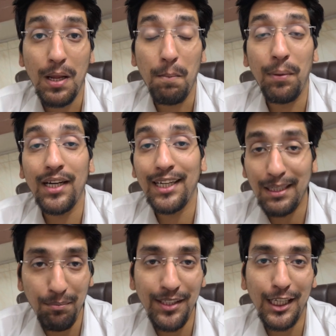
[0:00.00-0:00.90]
But
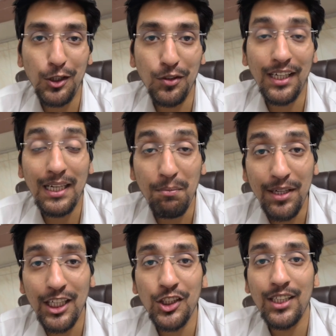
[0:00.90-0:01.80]
let me tell you that
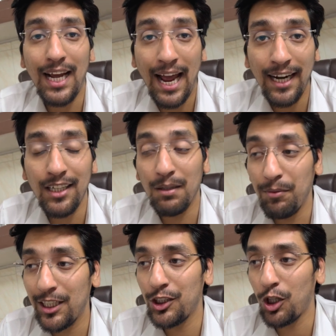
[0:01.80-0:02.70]
Limitation Act,
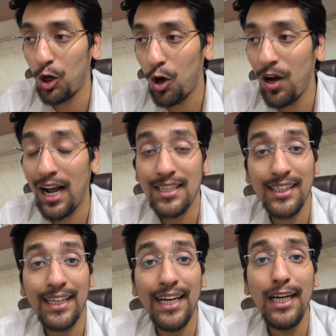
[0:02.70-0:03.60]
limitation law has a
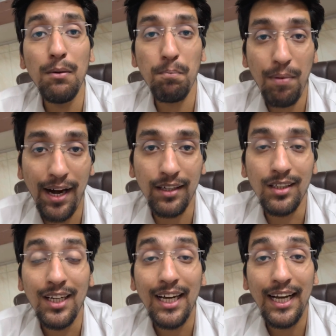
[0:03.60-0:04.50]
great impact
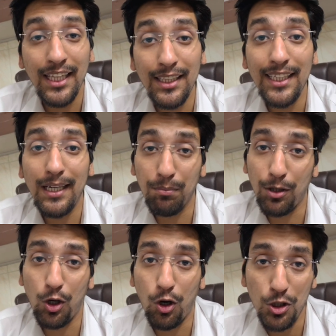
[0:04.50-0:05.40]
in the
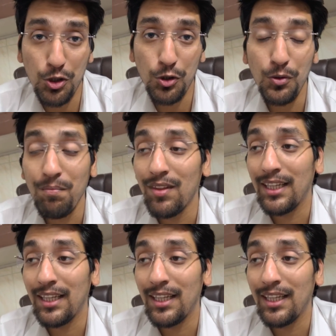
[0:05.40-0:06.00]
criminal law also.